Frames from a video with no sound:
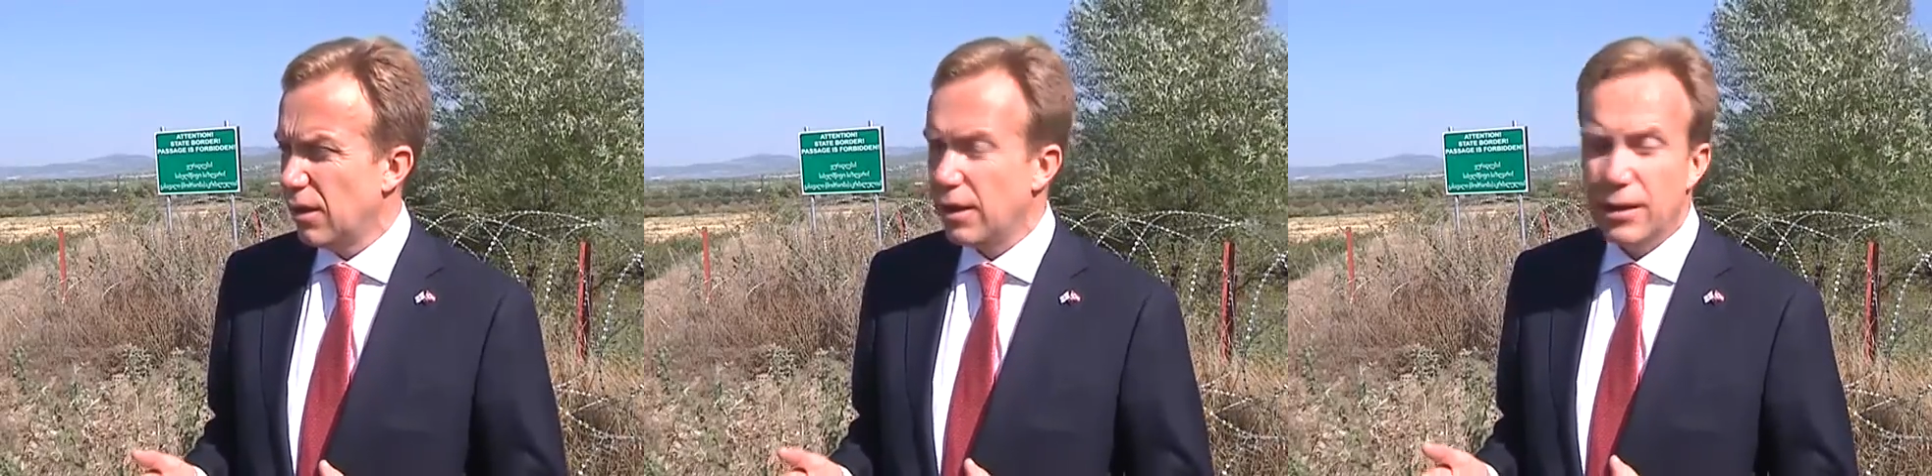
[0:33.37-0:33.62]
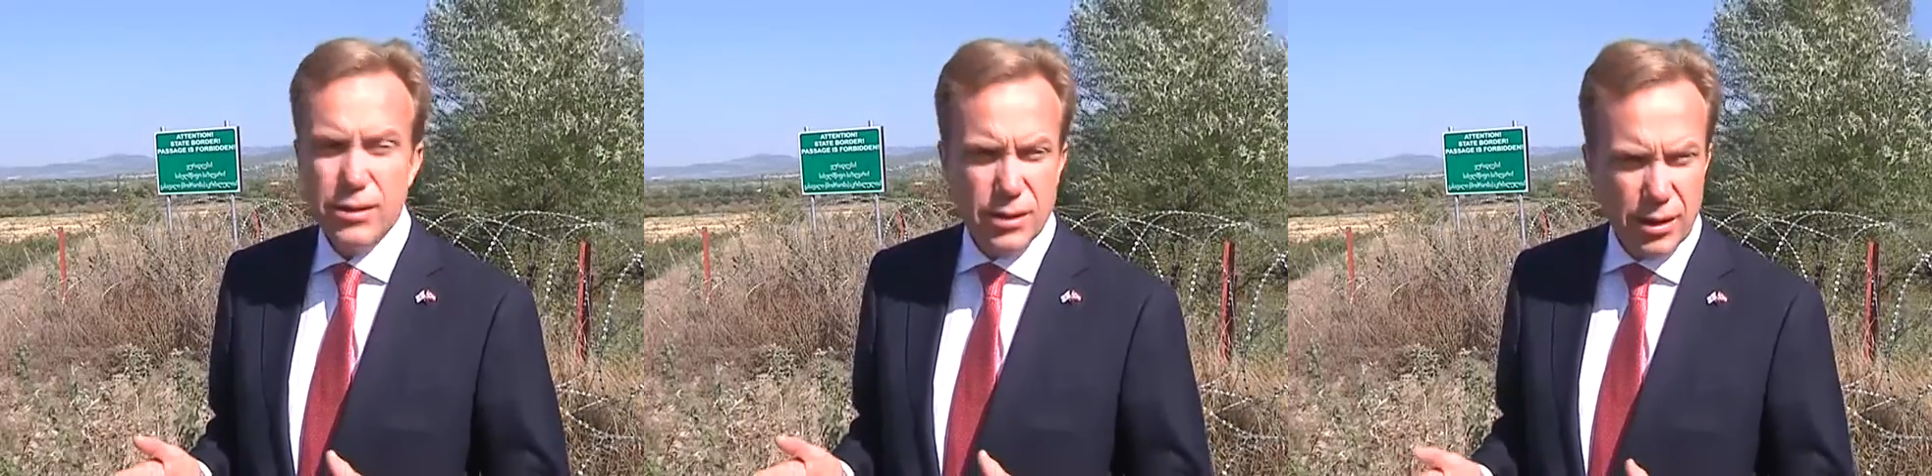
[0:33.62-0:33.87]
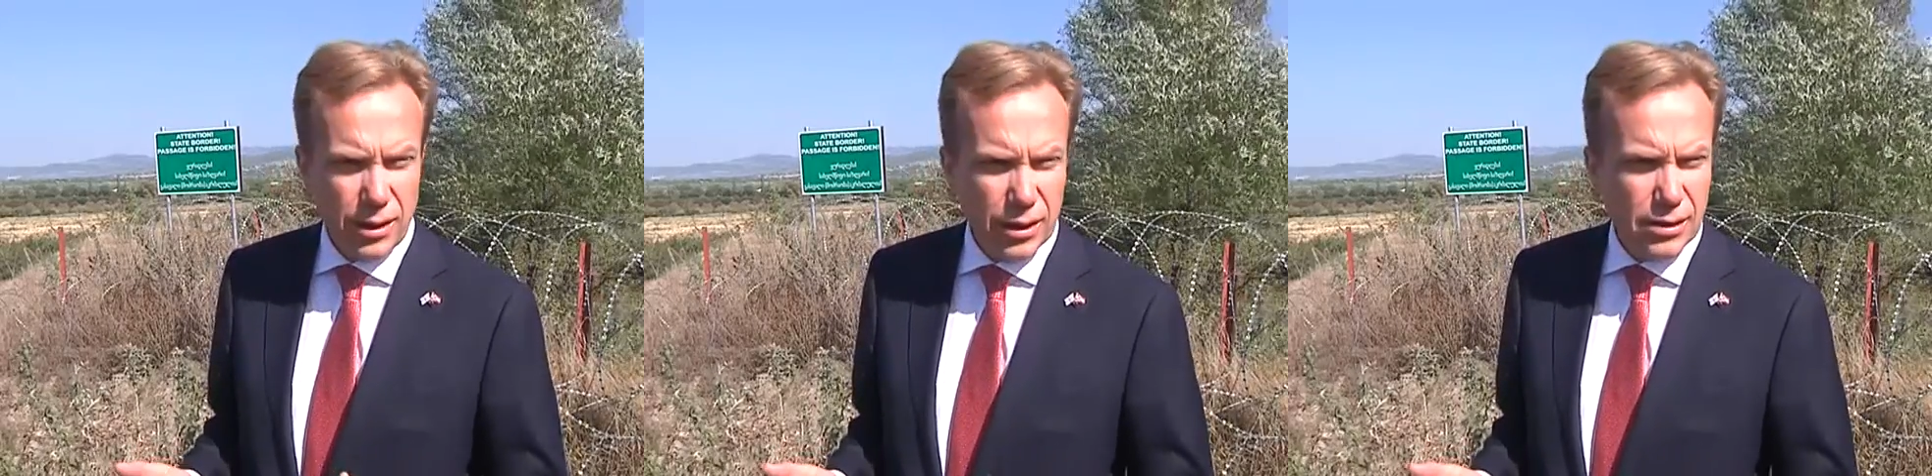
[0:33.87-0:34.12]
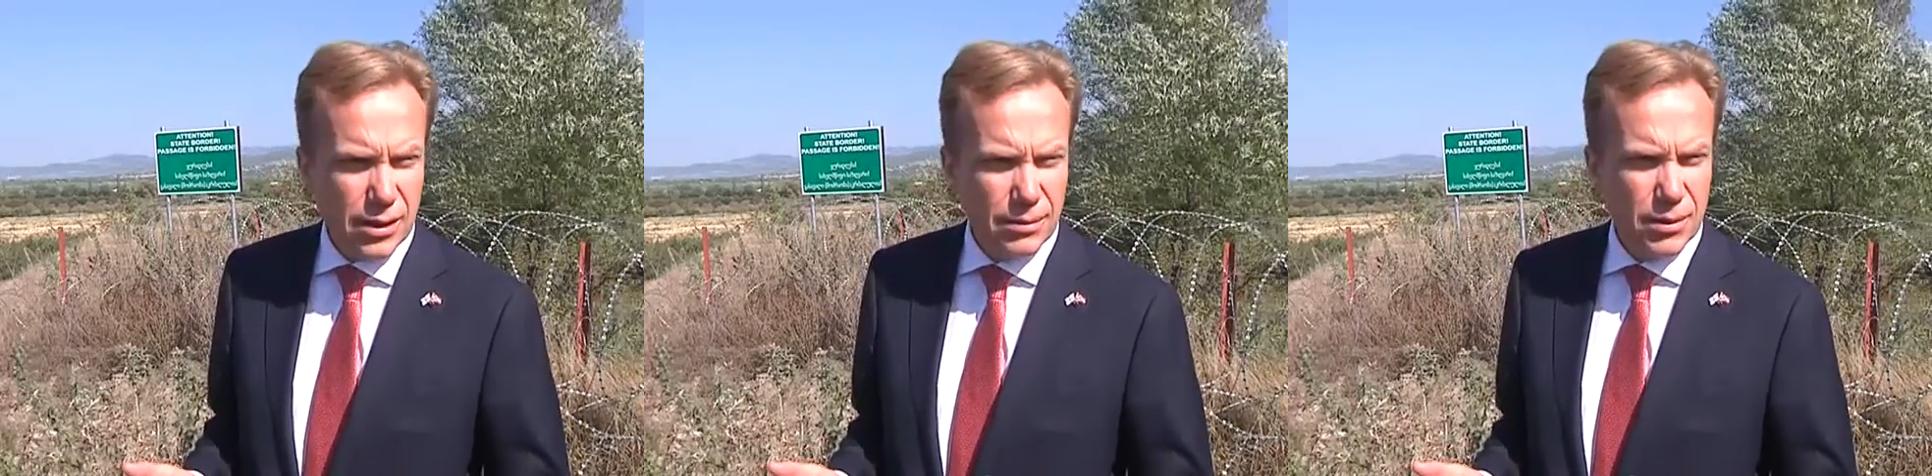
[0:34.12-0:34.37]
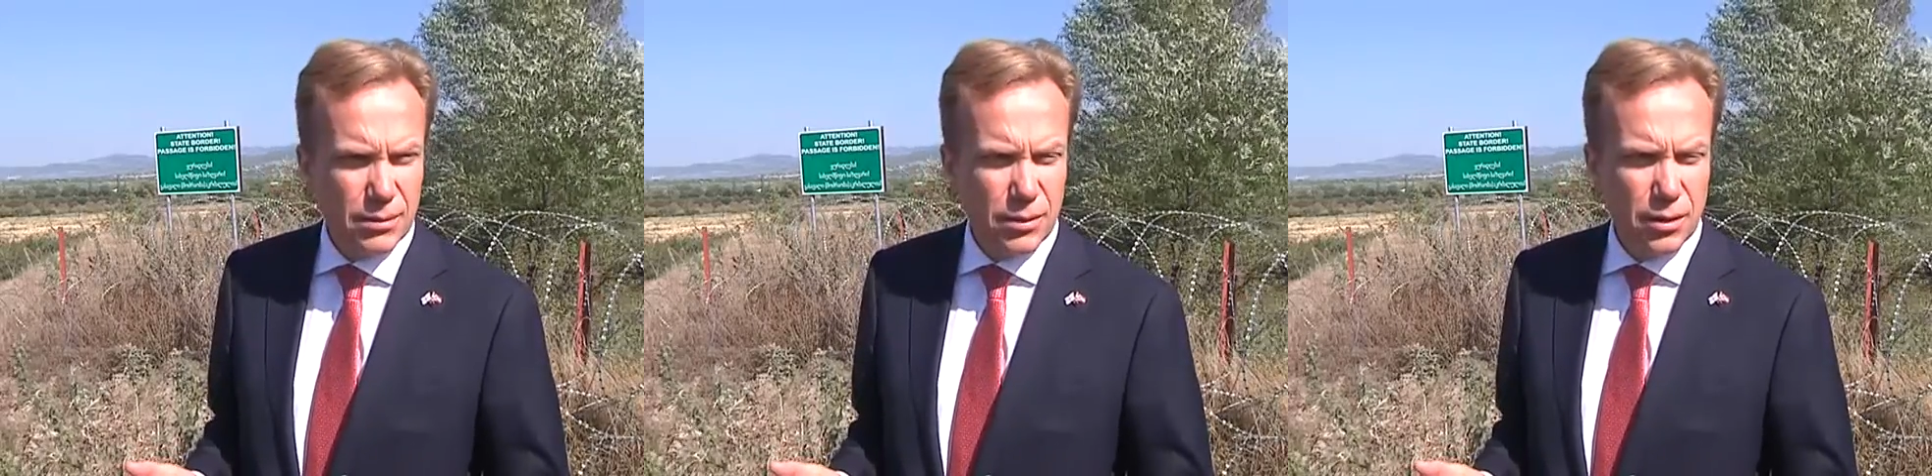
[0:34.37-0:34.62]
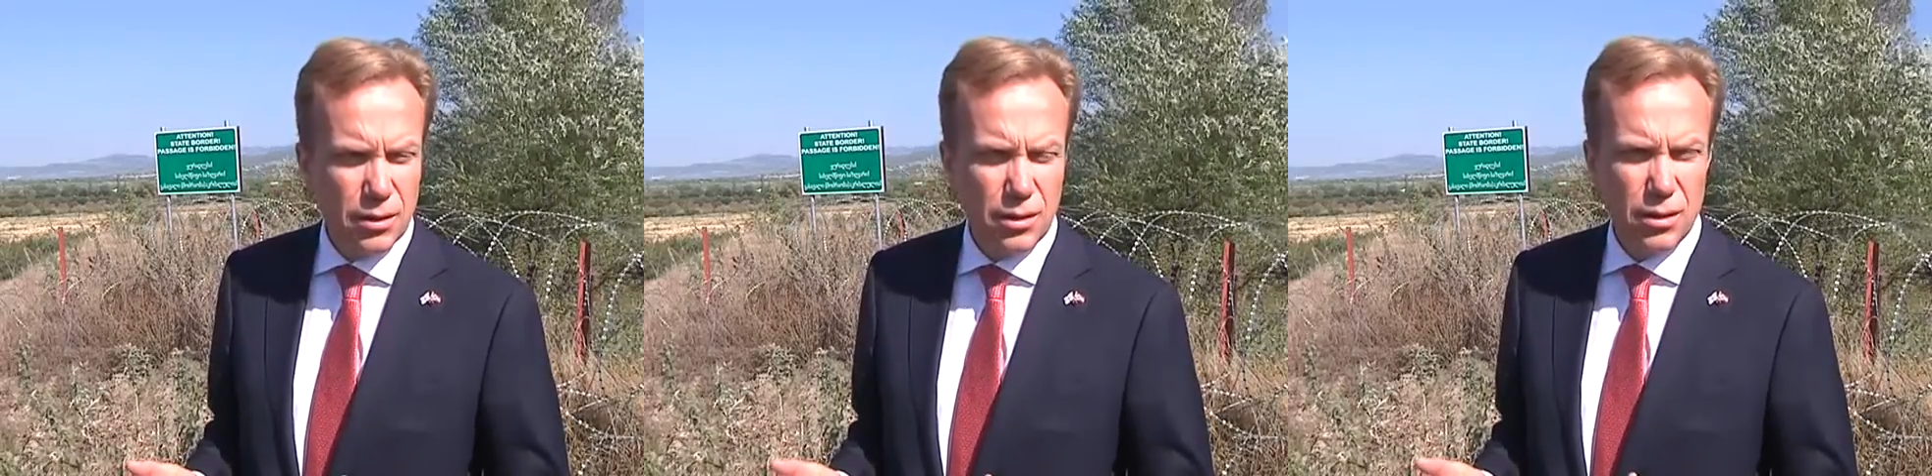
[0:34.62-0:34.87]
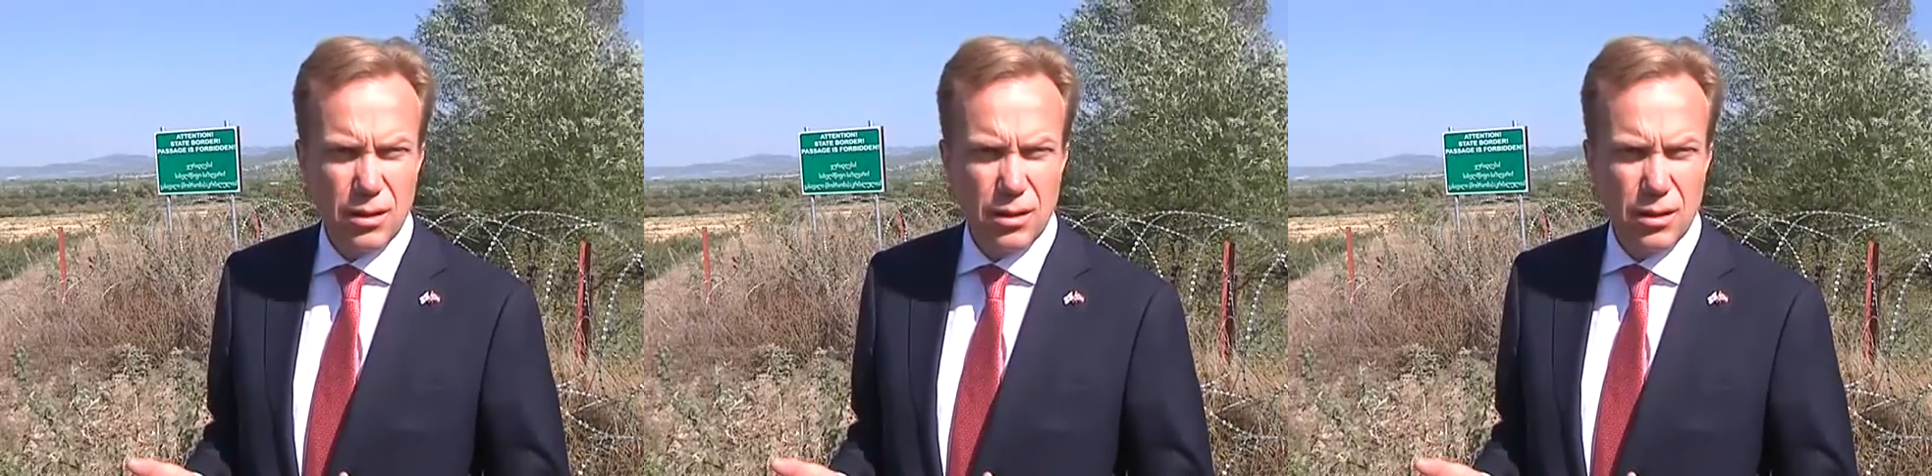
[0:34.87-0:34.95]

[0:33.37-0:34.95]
is unacceptable.